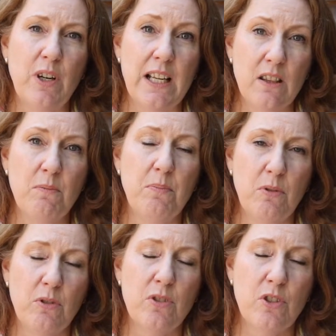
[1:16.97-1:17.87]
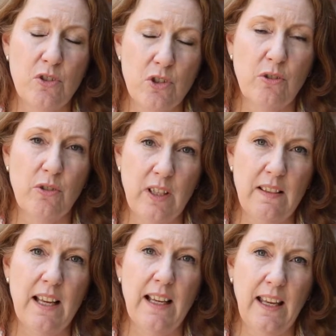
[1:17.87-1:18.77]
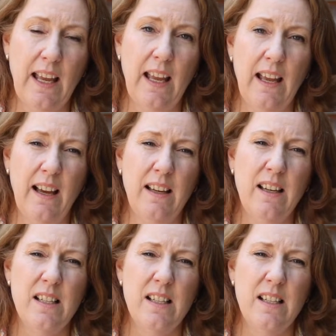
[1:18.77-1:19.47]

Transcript: read the book to children in their care,